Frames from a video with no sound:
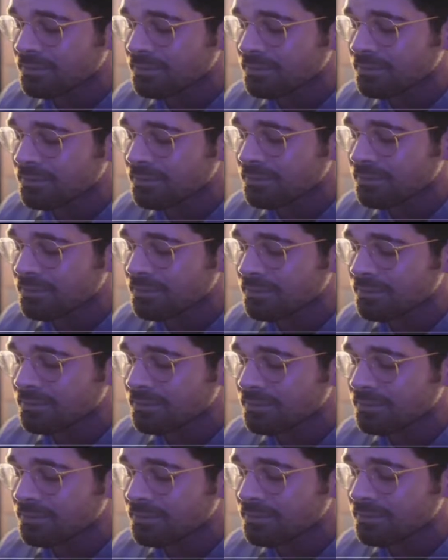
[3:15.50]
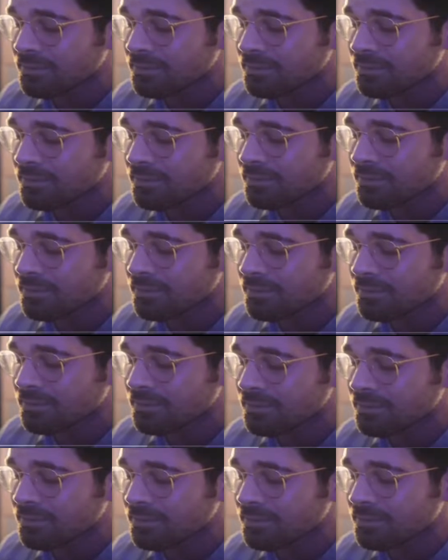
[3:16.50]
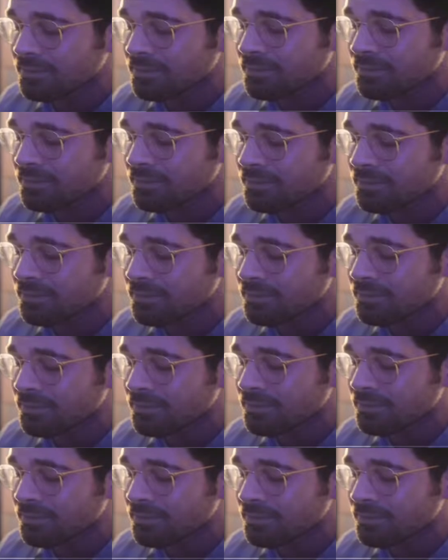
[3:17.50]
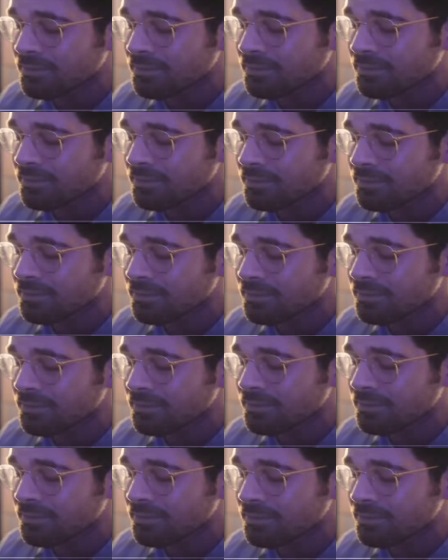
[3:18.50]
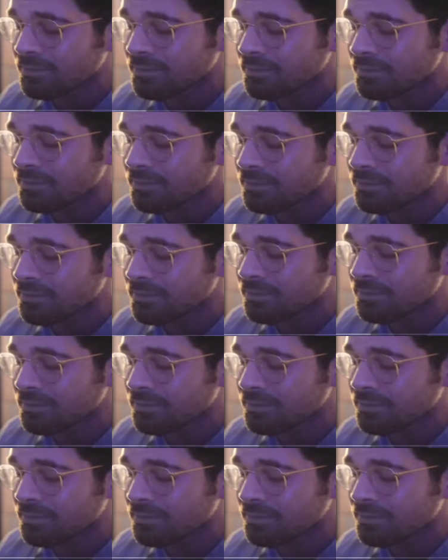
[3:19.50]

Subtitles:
[no speech]